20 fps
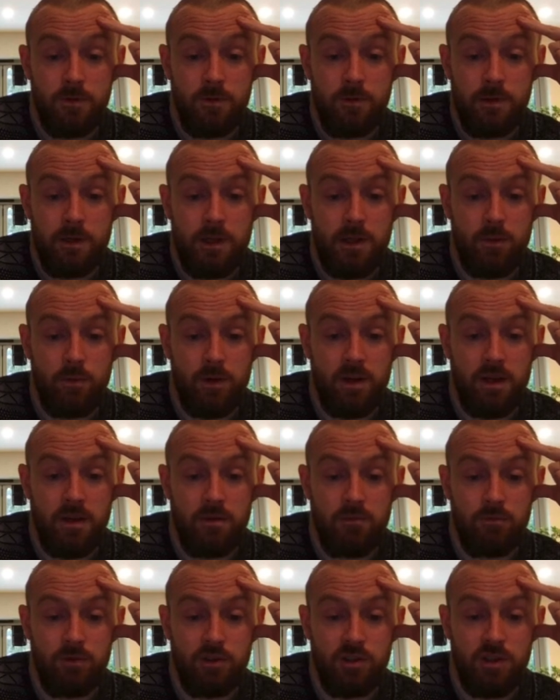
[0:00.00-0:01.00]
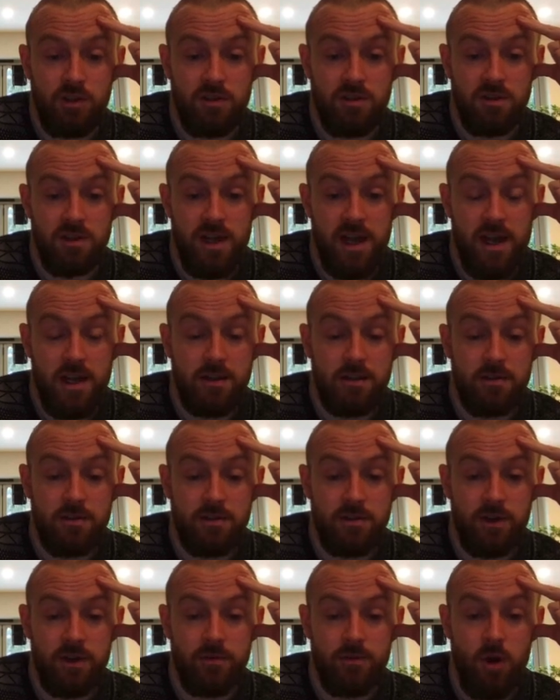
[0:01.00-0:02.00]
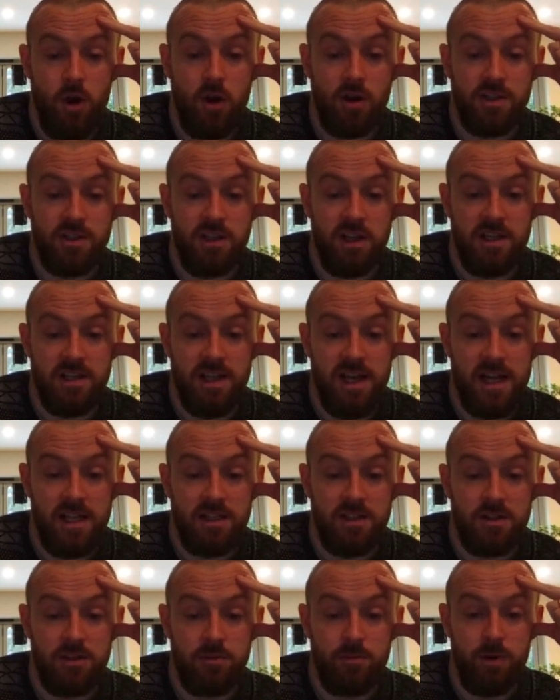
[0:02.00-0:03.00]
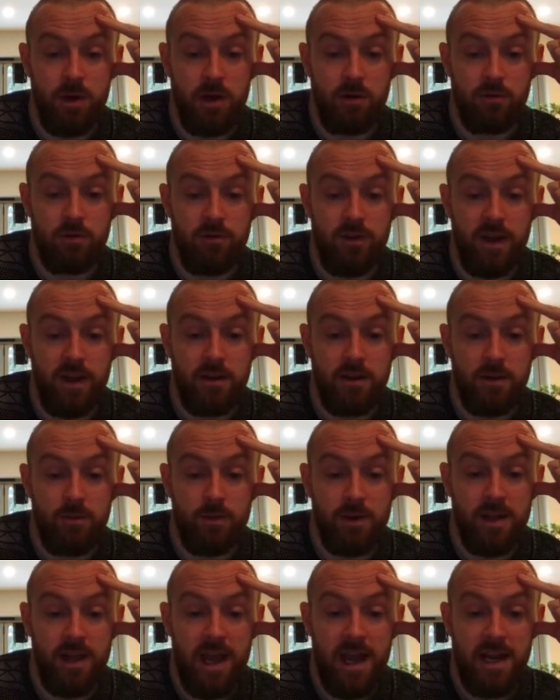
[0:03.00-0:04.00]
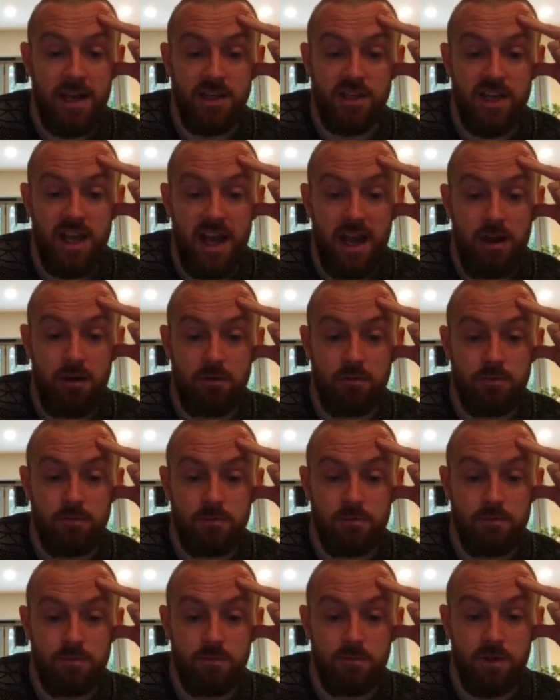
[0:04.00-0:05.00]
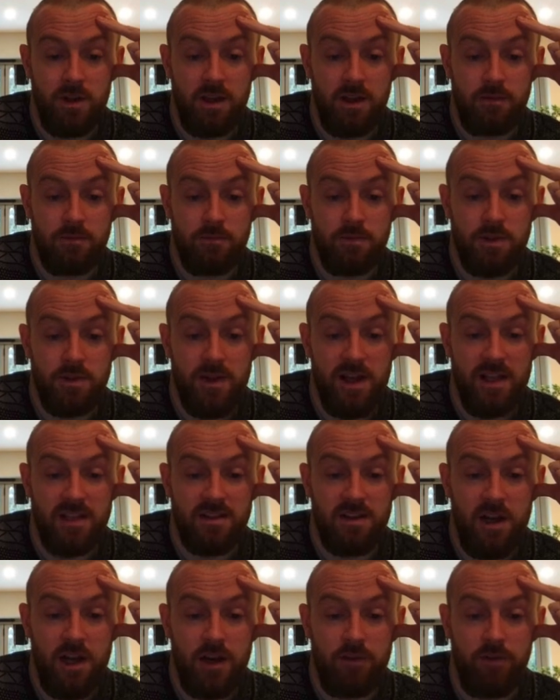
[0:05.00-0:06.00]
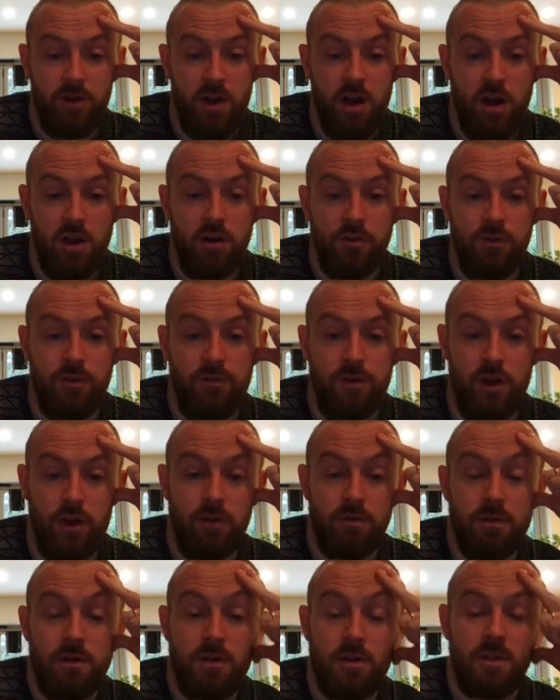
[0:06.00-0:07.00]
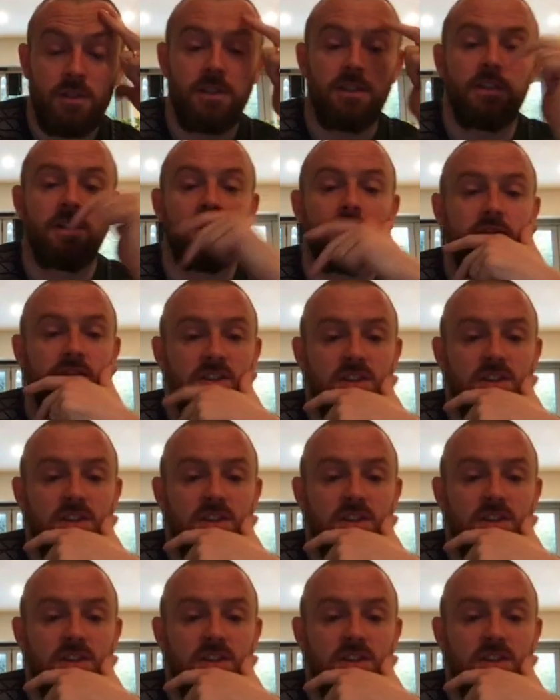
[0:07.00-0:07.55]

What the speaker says: and then we oxidize that to pyruvate, and we get energy out. Okay, so that's kind of an overview. So